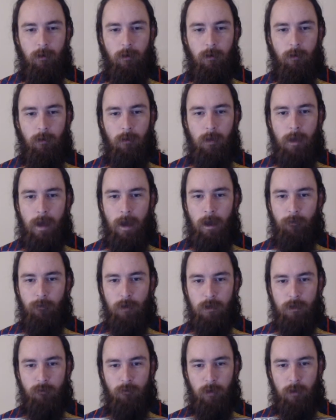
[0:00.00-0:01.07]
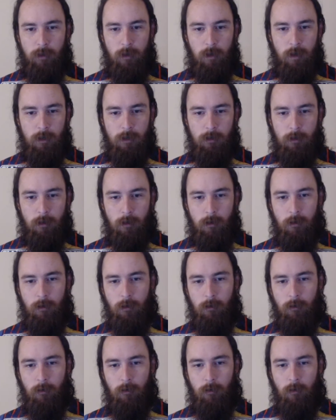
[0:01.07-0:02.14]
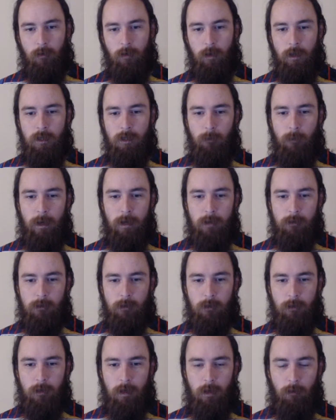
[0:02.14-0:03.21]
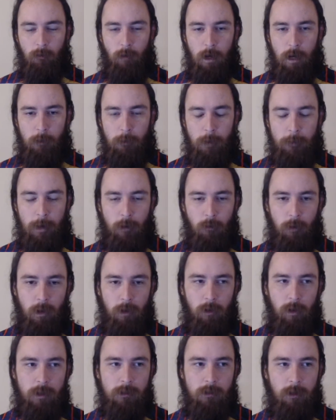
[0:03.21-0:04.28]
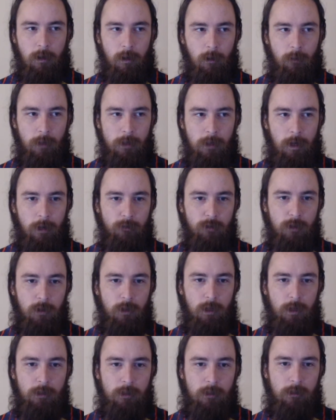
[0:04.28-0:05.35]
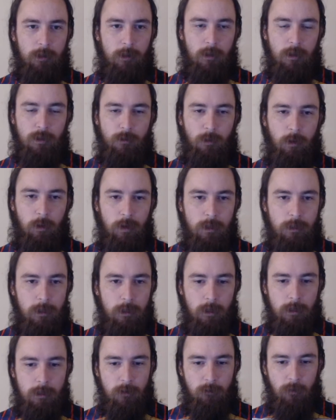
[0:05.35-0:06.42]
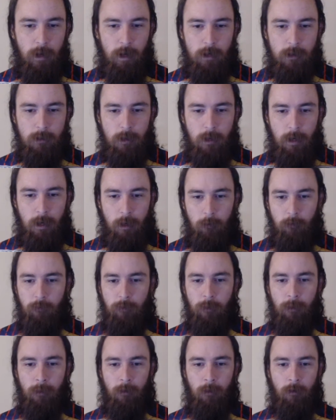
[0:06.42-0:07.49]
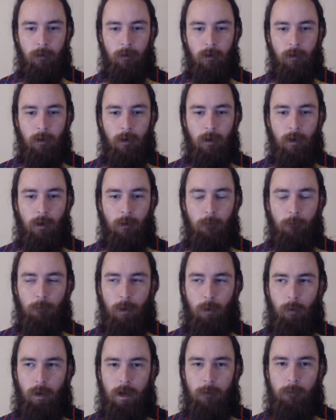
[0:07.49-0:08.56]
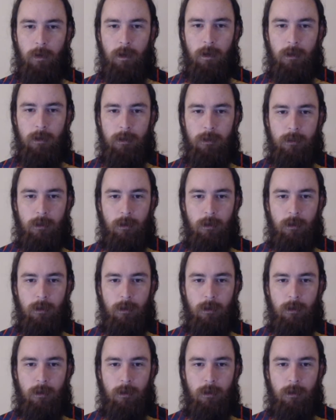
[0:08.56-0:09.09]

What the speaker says: the average 5th edition Dungeon Master. And what I mean by realistic, because obviously nothing's realistic, it's a fantasy game. But what I mean is